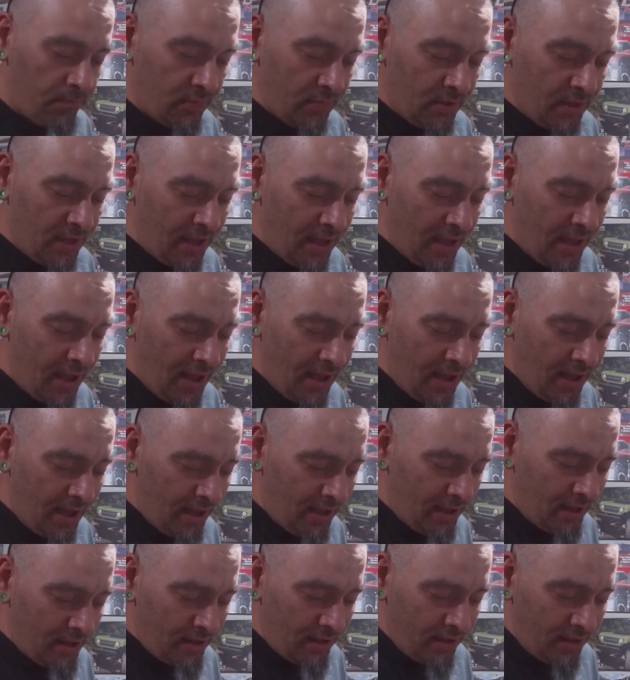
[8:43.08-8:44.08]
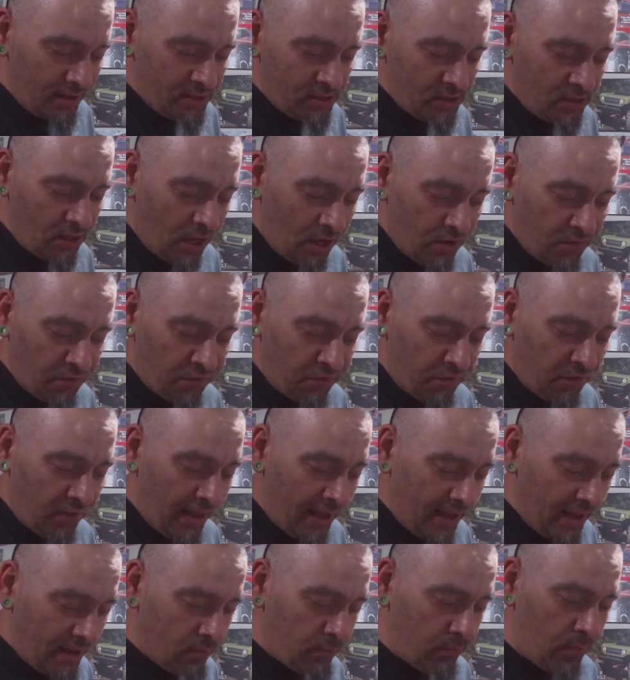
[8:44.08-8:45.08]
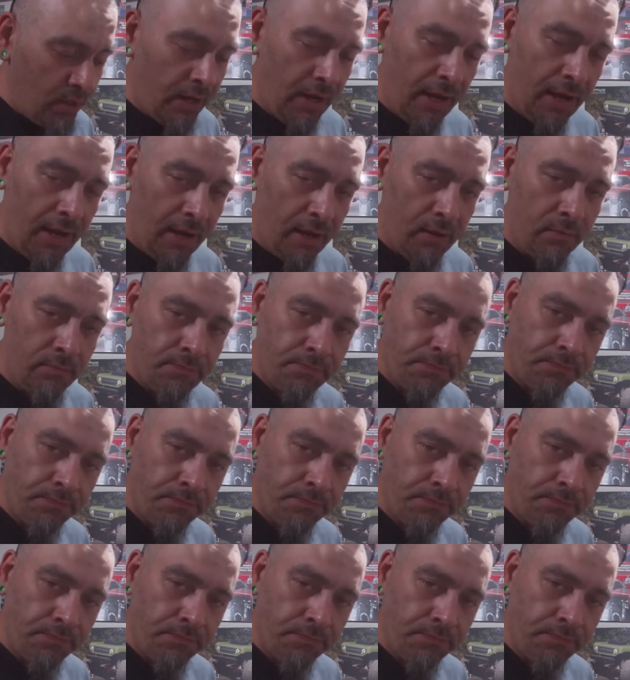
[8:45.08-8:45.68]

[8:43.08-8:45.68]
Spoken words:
Yeah, it's not flat, but hey,